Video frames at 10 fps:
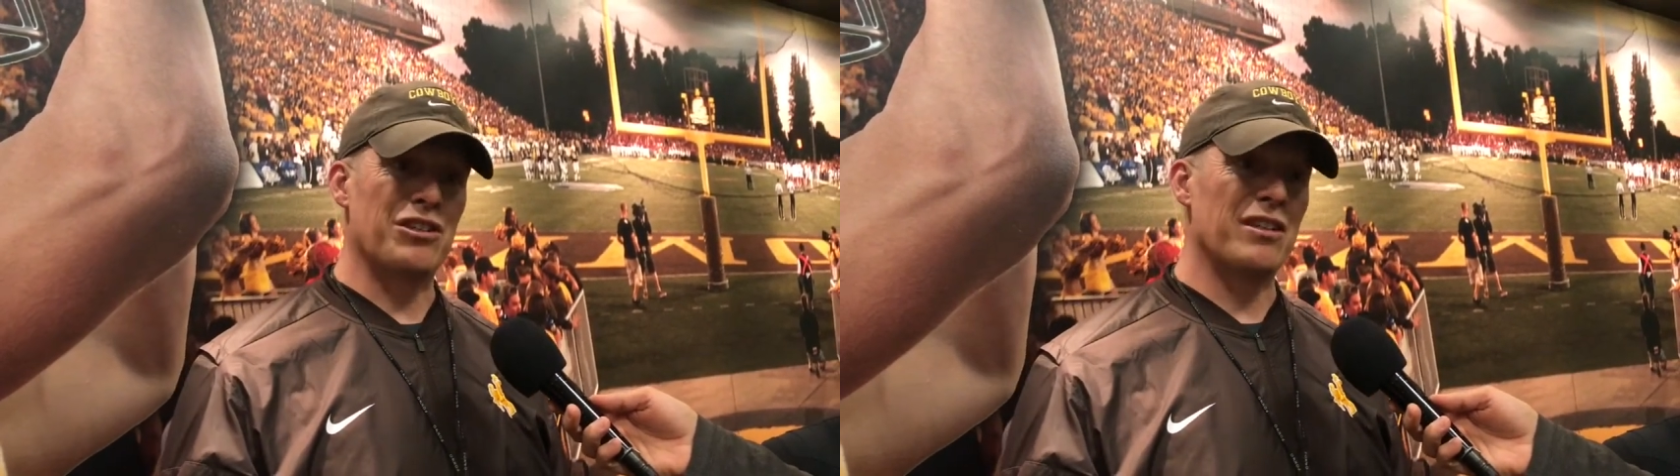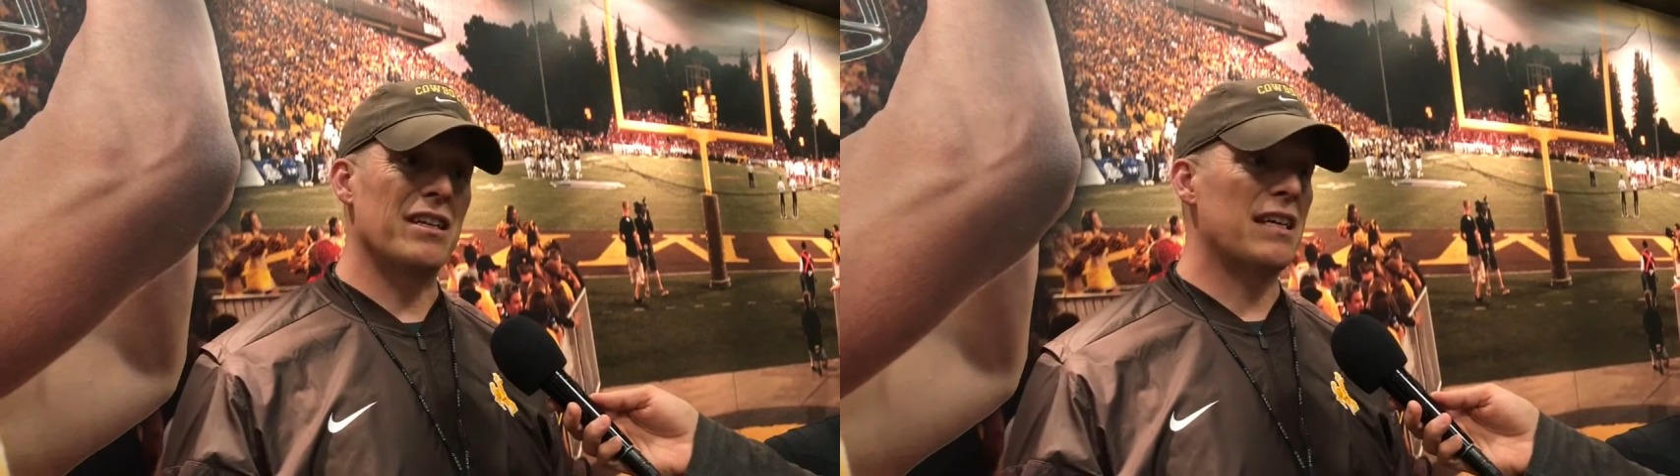
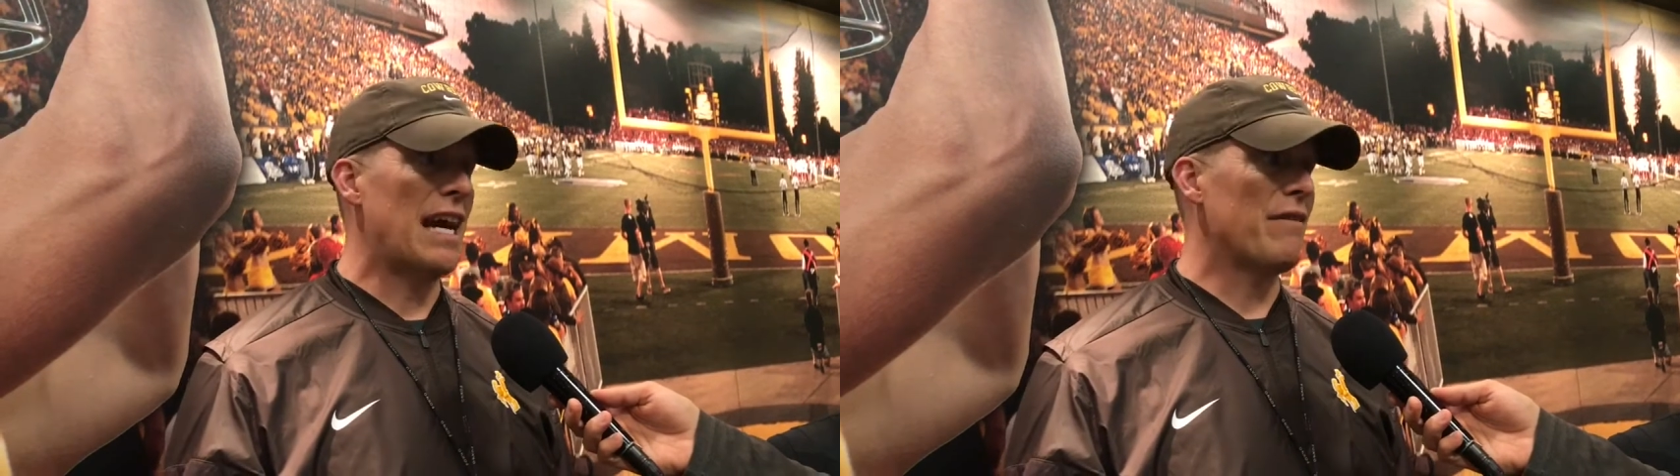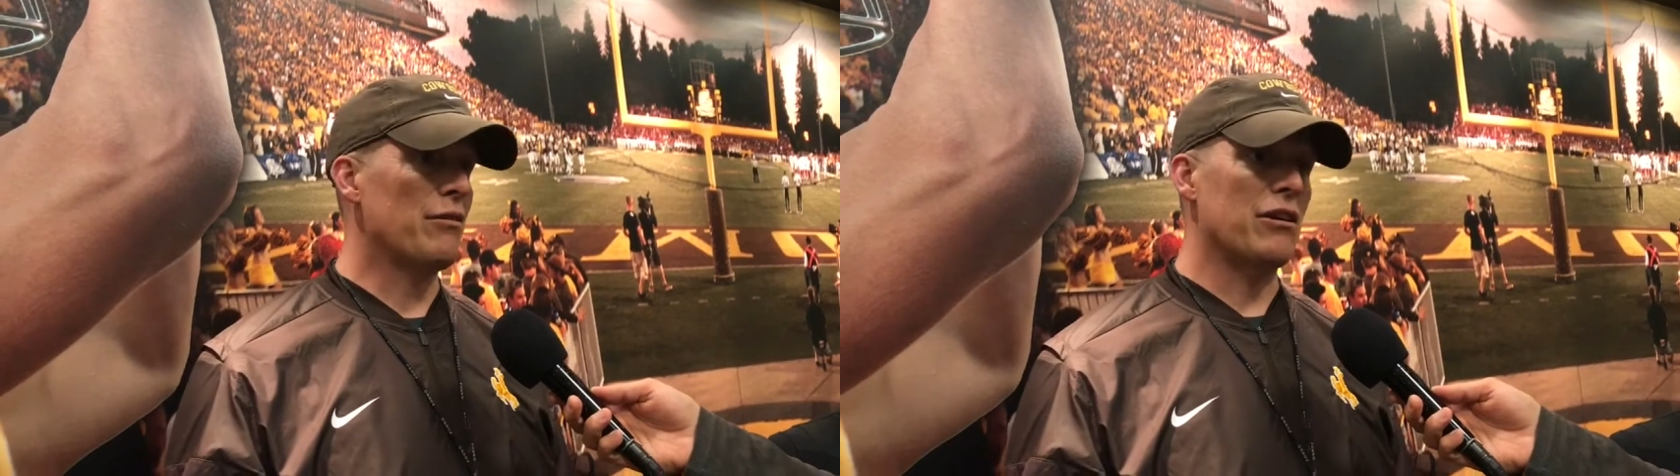good to get
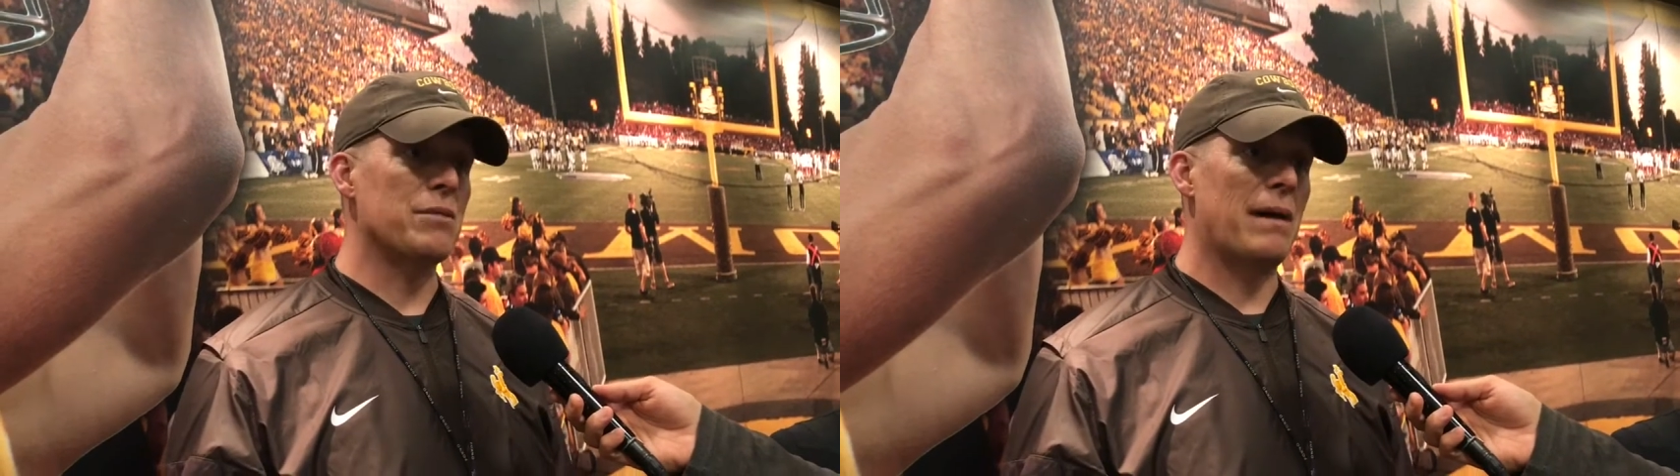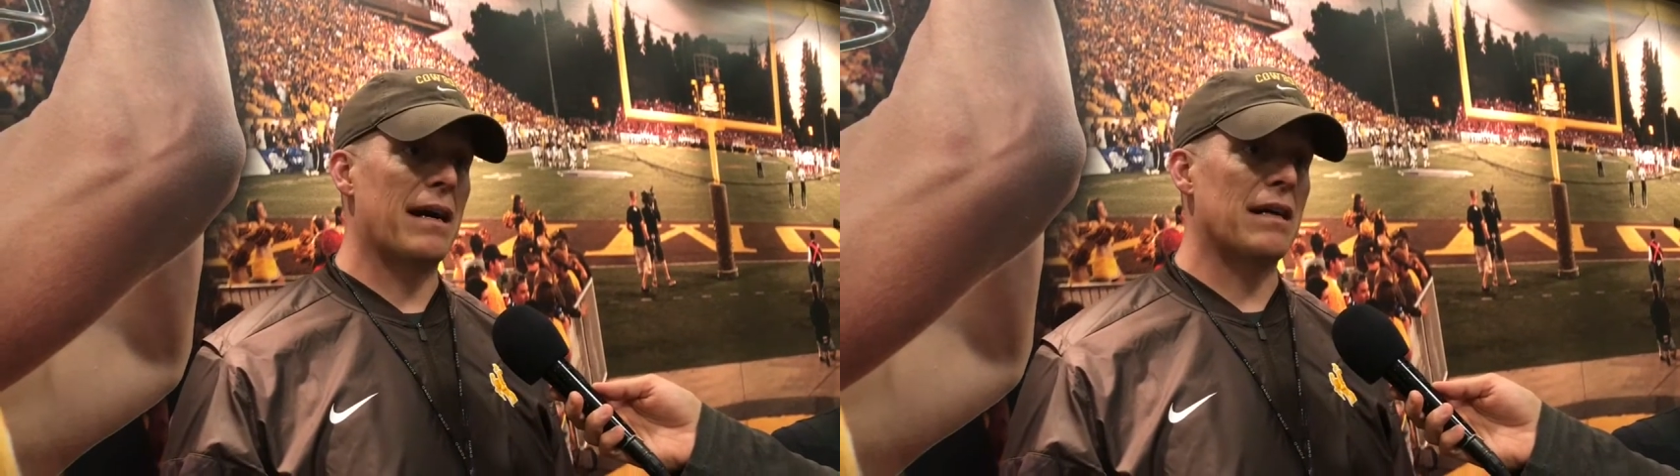Gavin
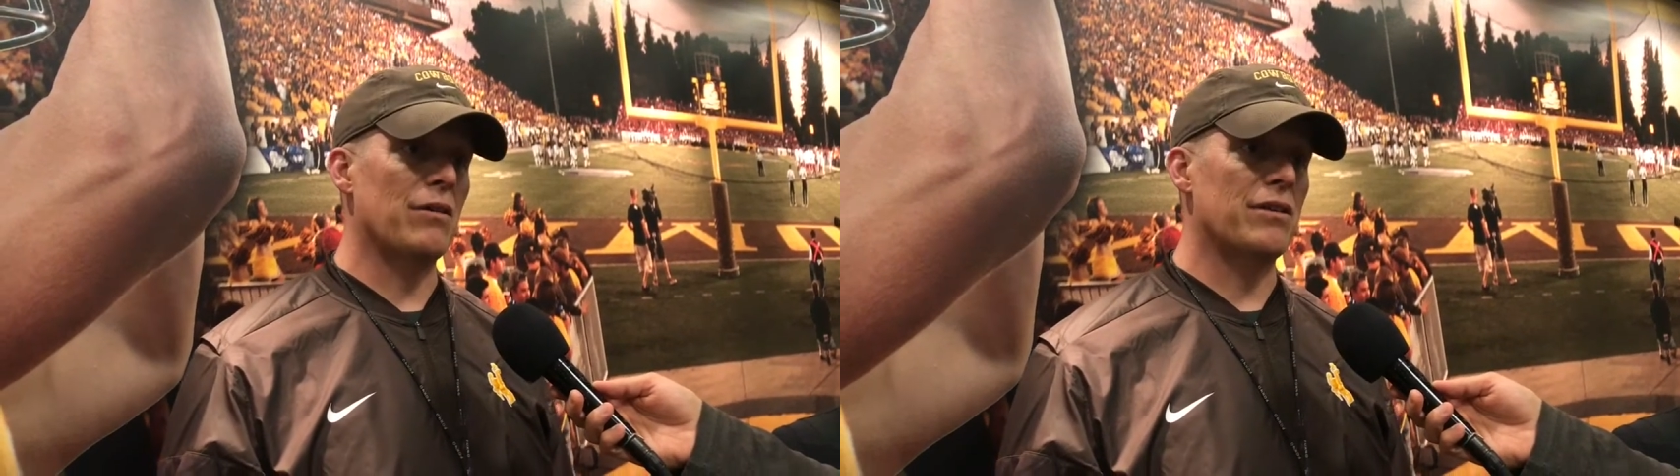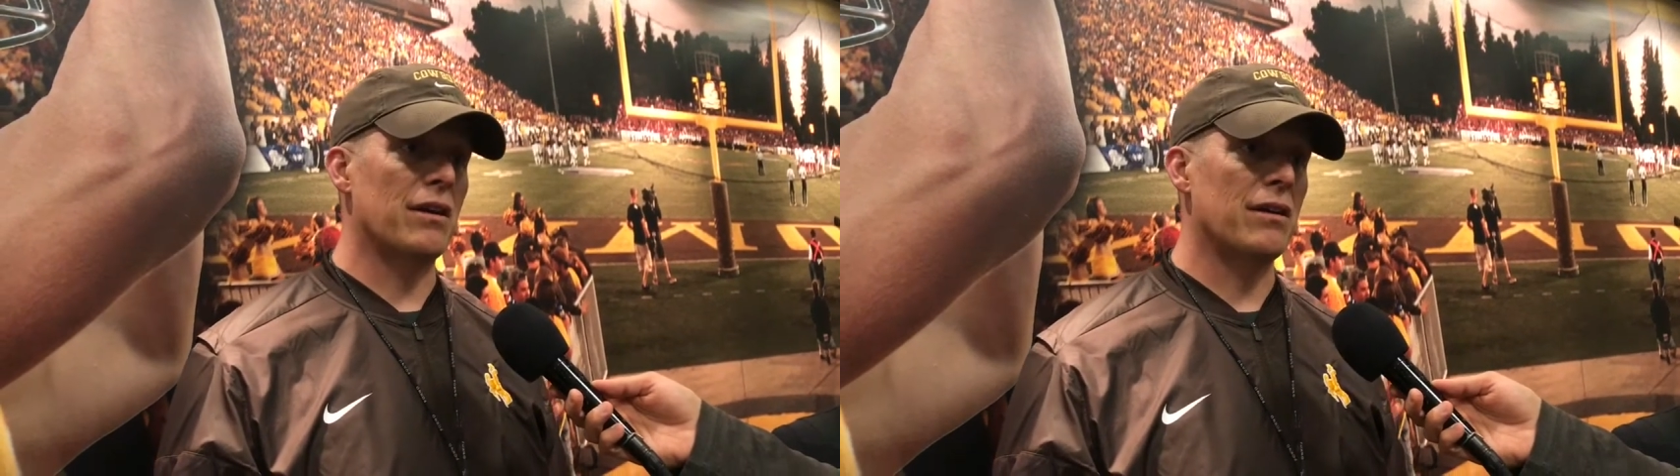Rush back
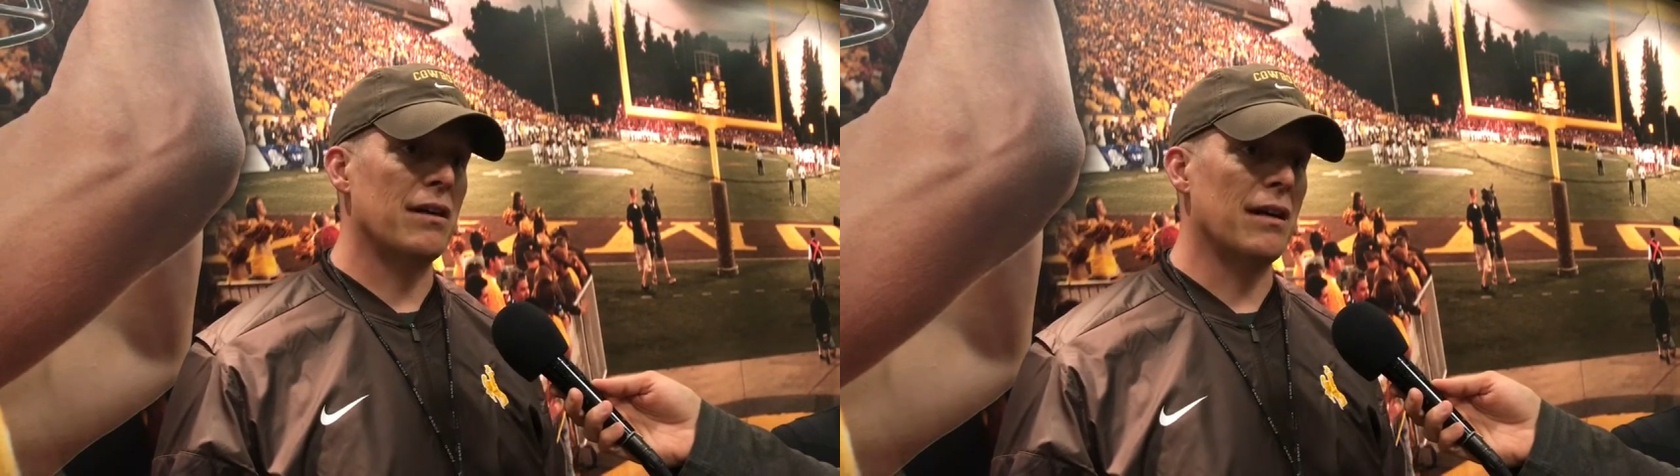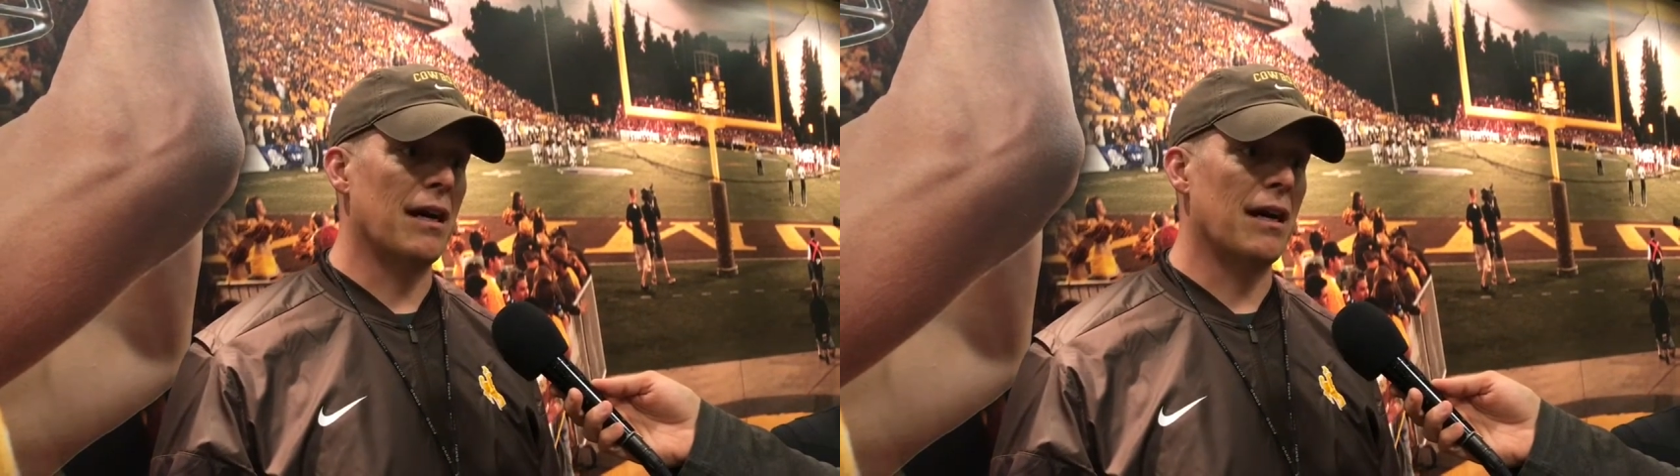out there.